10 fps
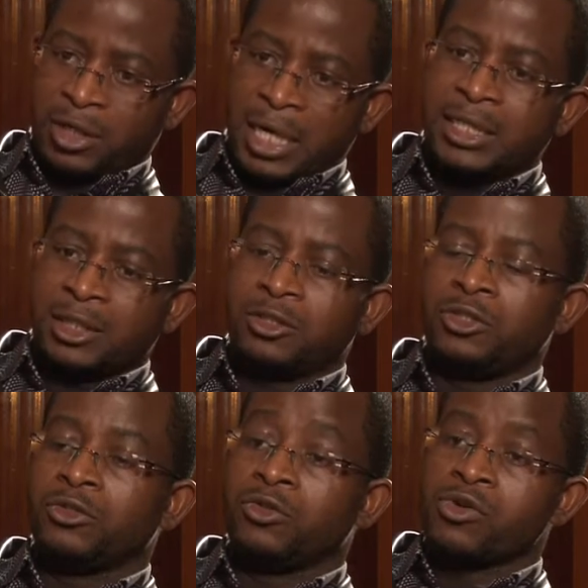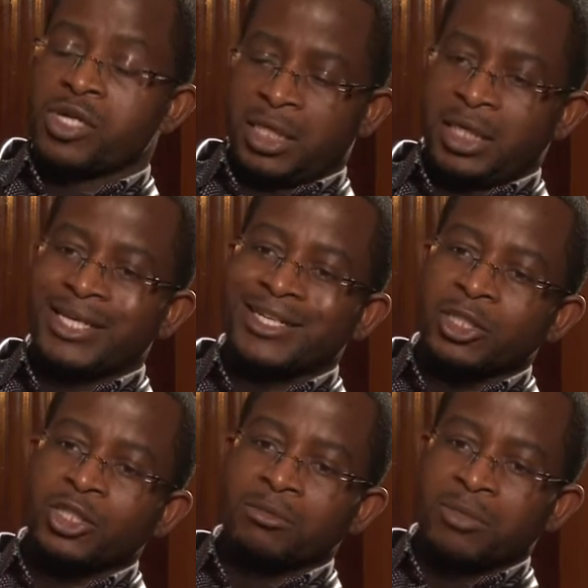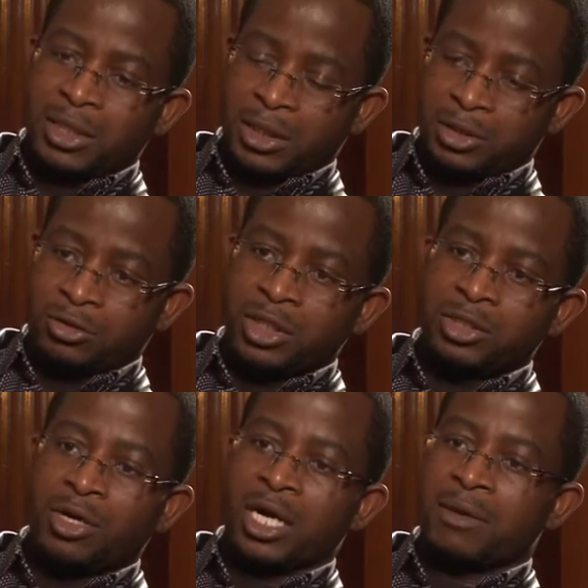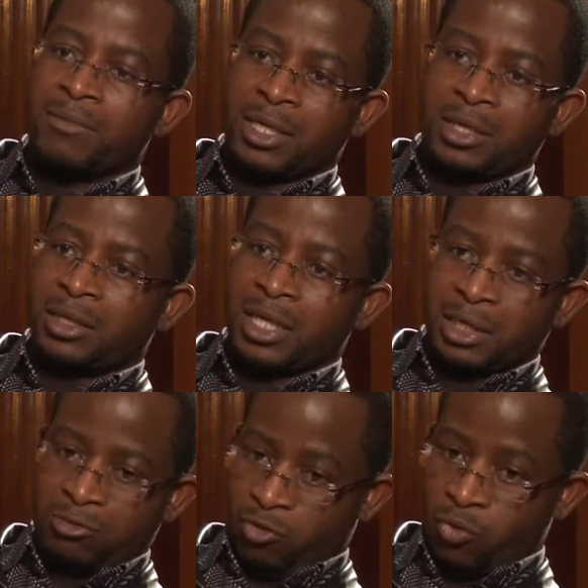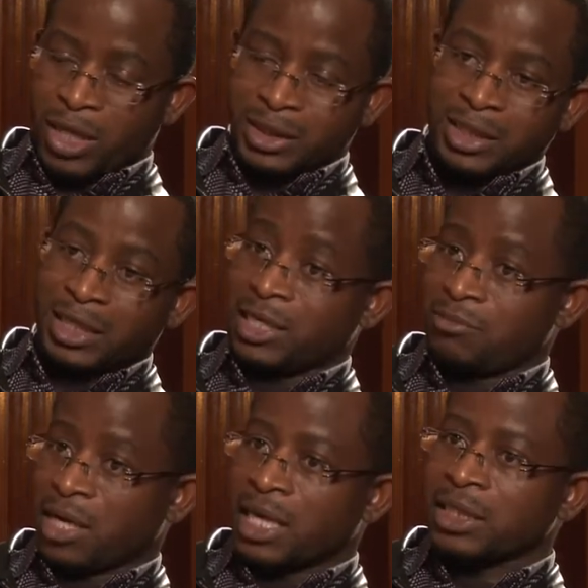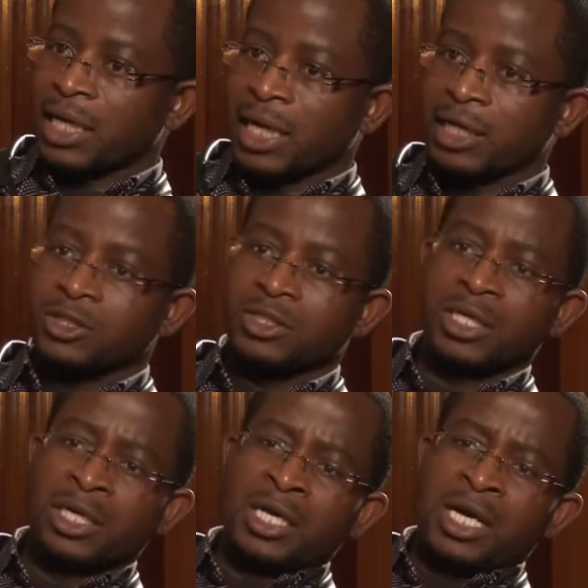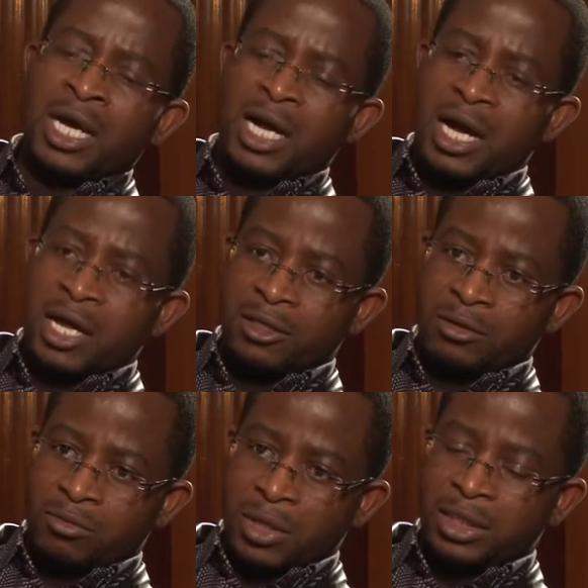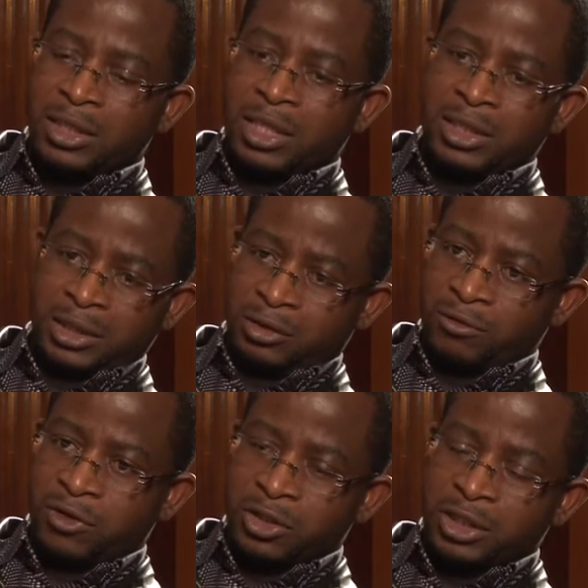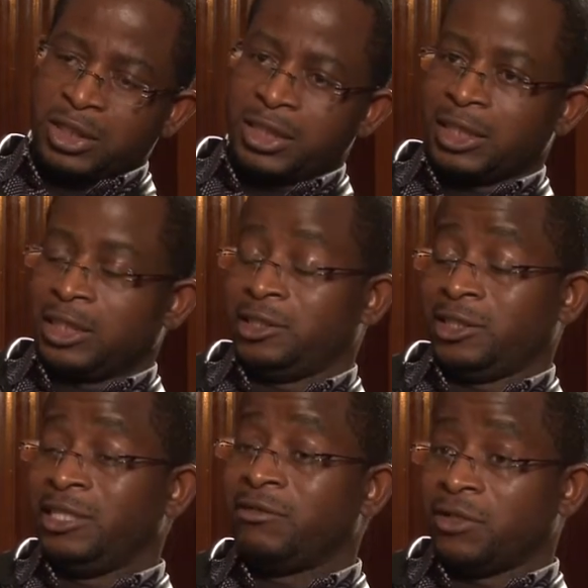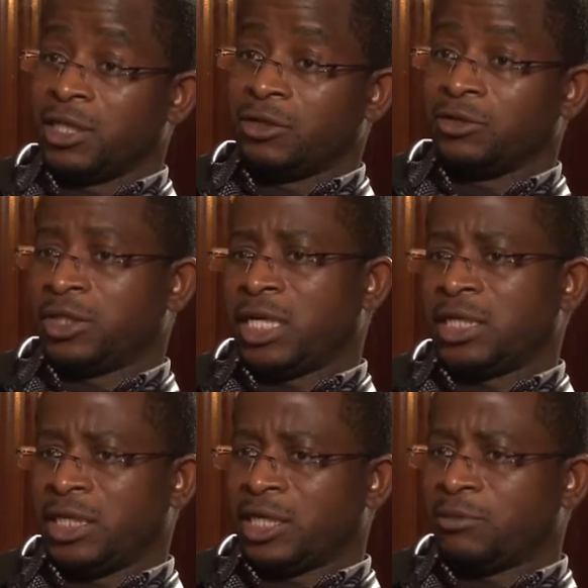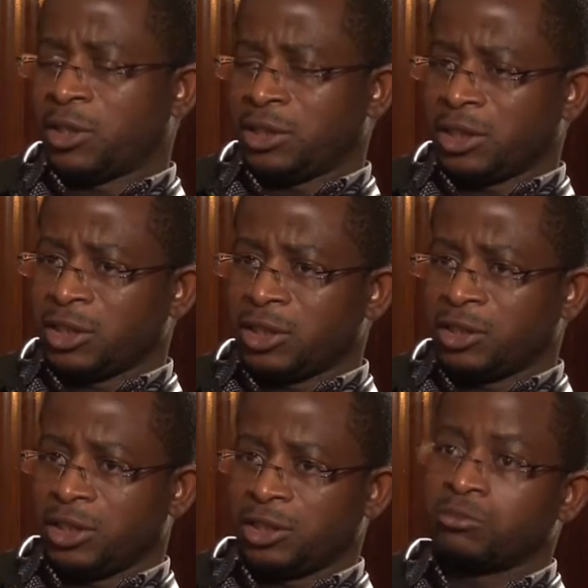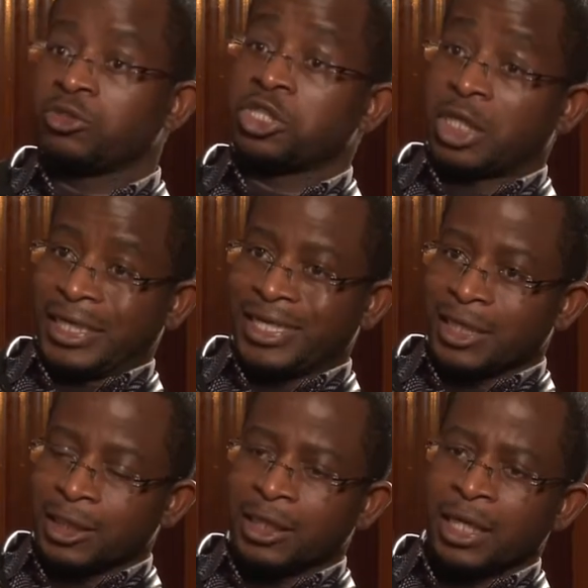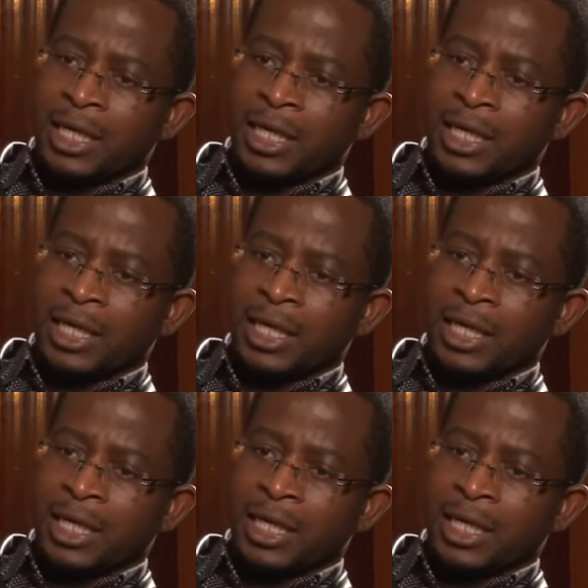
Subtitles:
read it to you in English, but in its original Arabic, there are words that can be underlined. The word that is often translated is infidels, and in that passage it is mushrikeen,